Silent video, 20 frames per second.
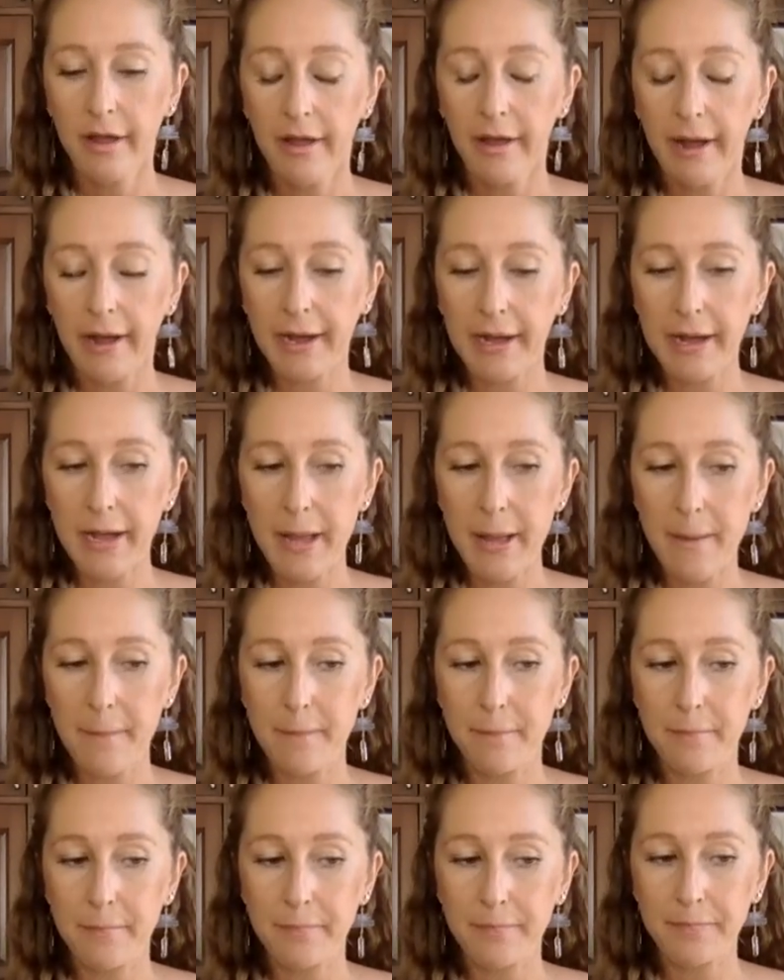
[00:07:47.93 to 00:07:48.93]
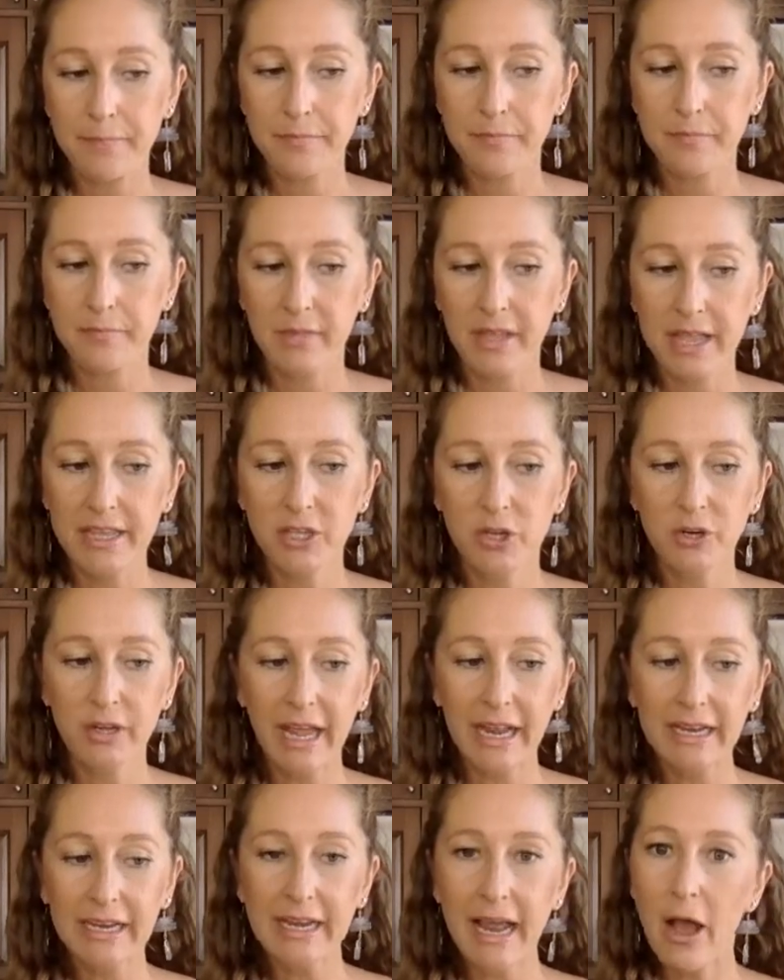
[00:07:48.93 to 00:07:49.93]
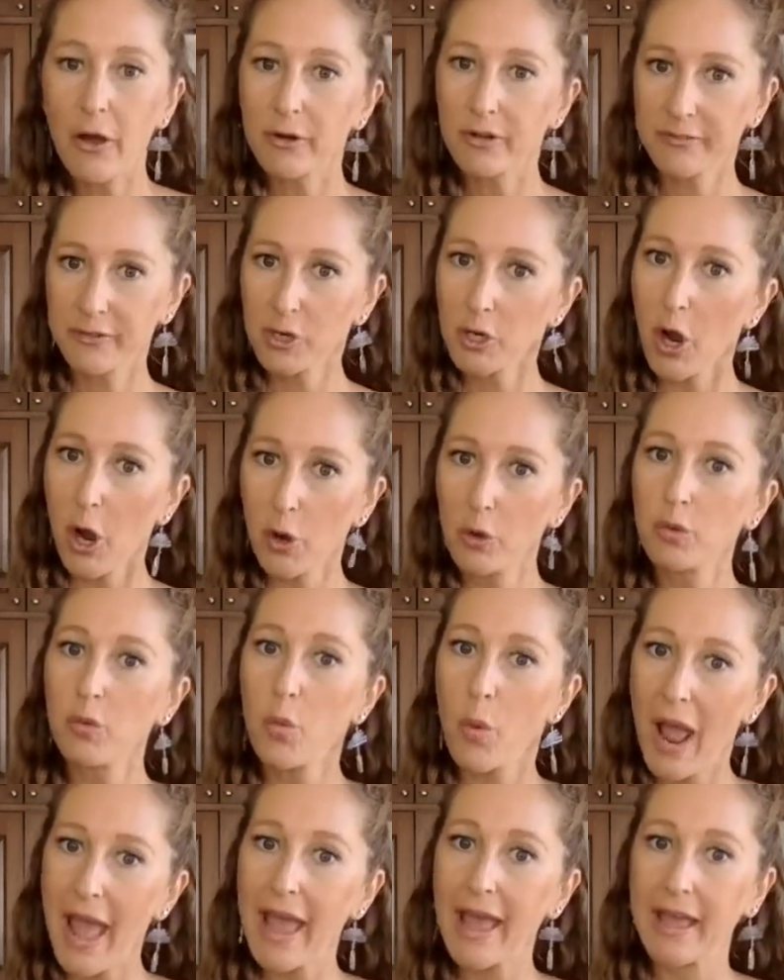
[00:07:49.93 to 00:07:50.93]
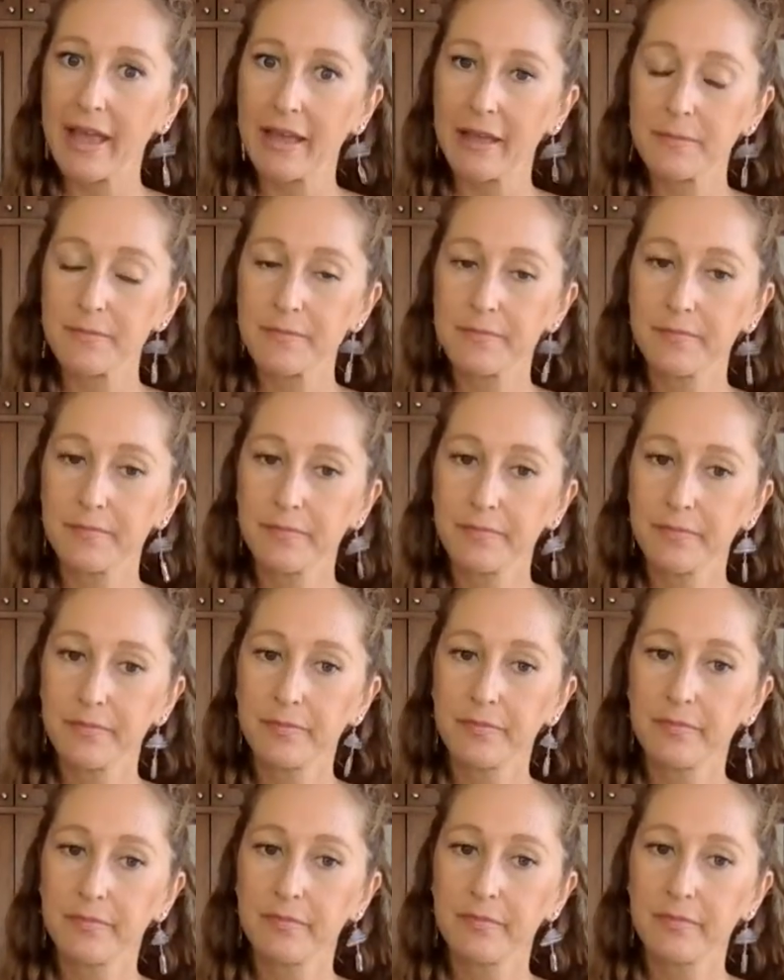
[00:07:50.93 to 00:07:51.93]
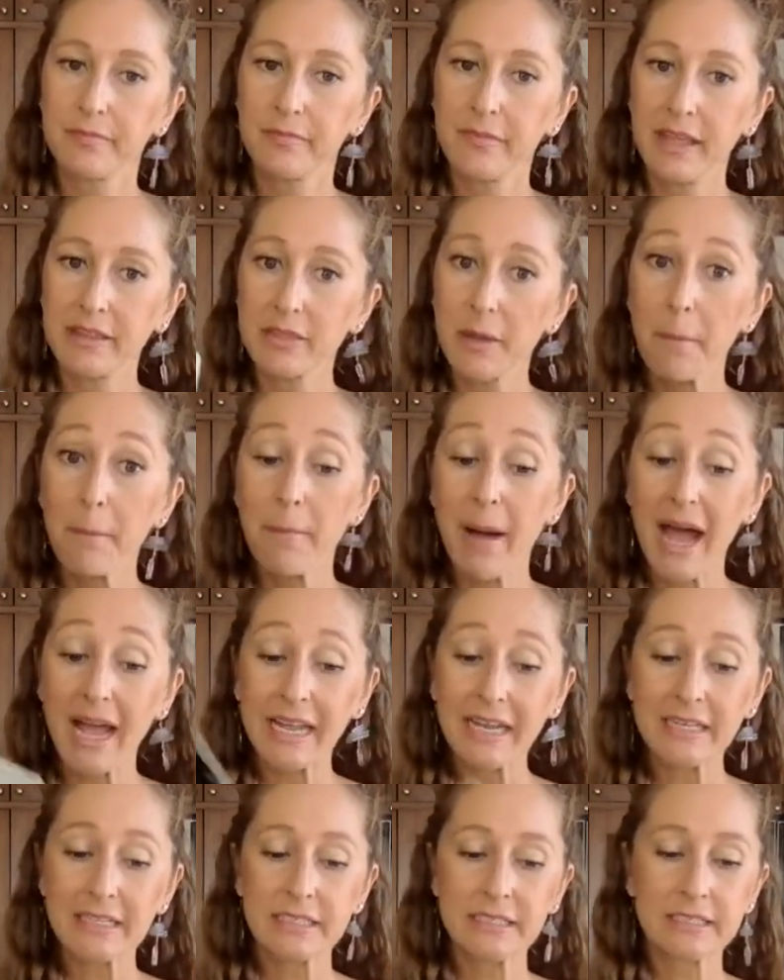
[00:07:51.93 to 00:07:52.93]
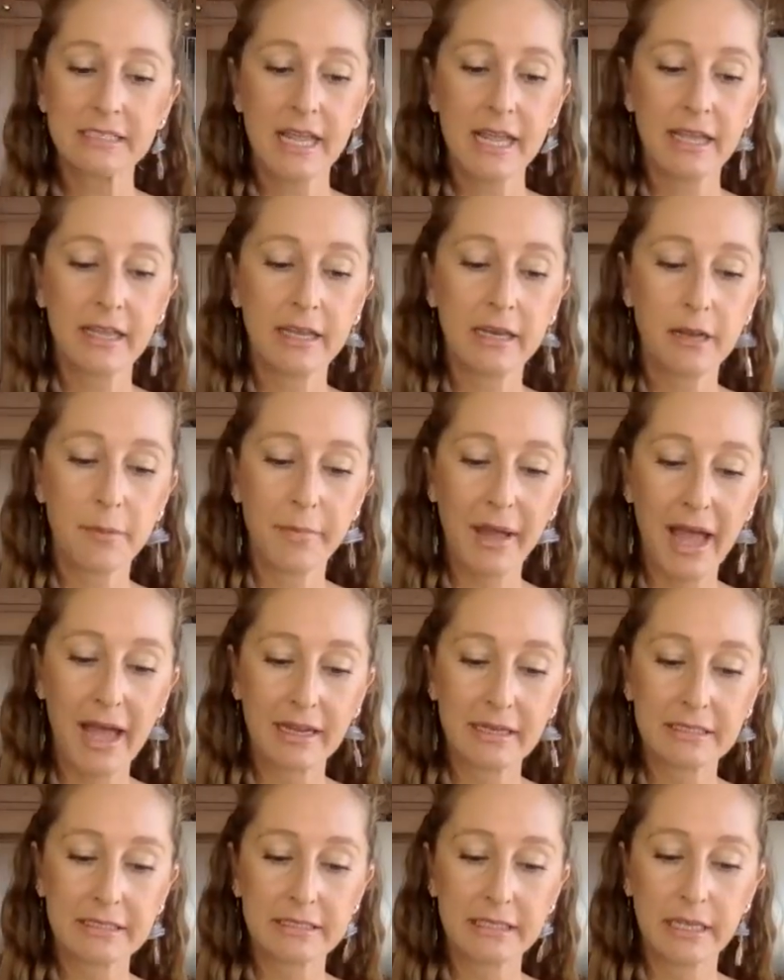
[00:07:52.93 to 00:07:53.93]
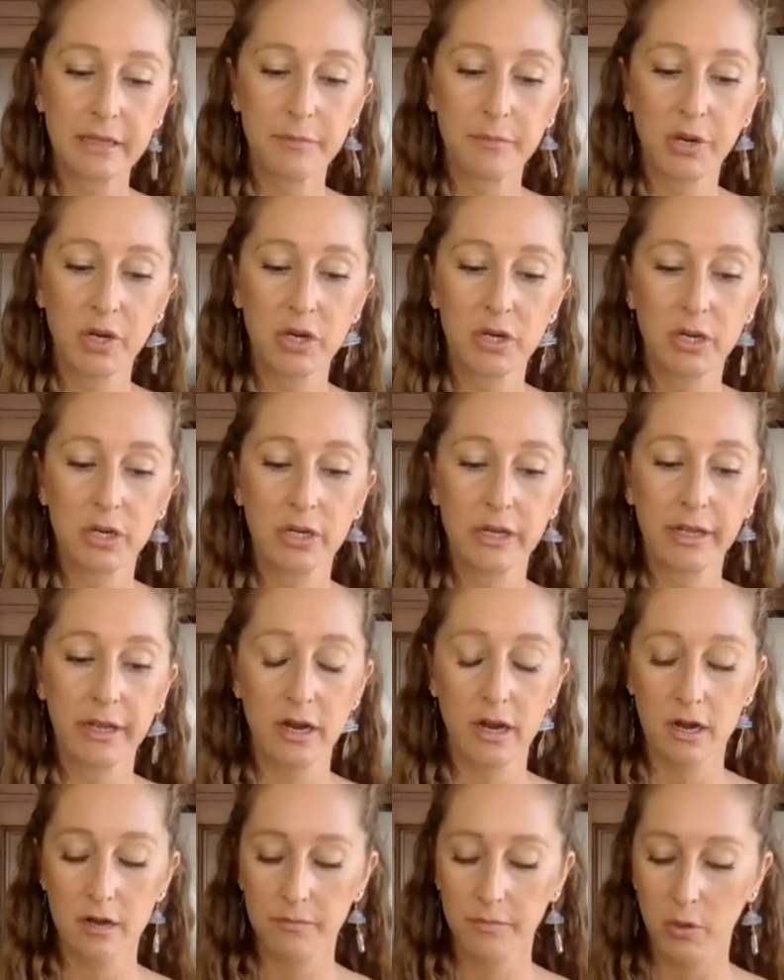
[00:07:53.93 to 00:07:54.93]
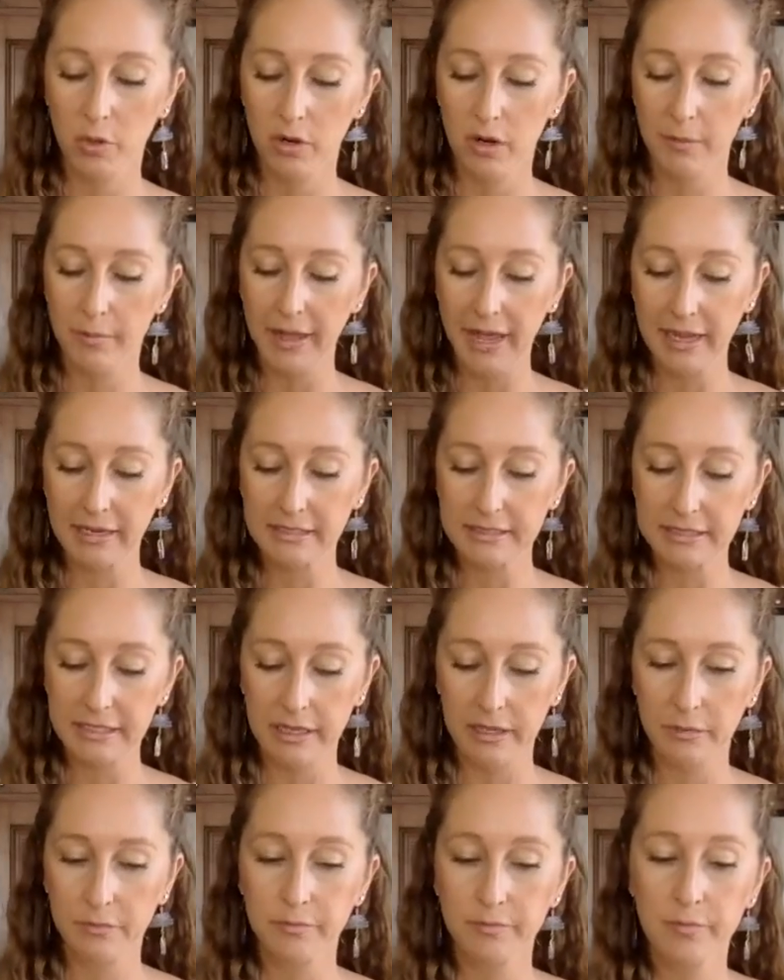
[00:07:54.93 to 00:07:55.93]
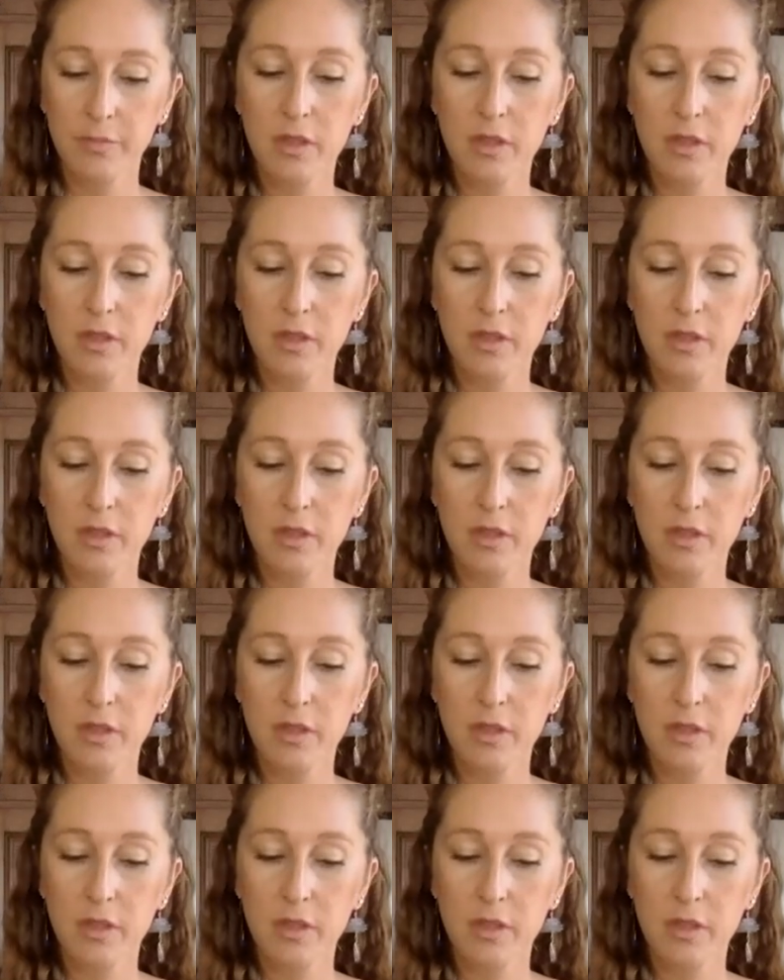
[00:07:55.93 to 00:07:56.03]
Like you're getting out of your own way. Like the mind is taking a backseat burner here, or a backseat.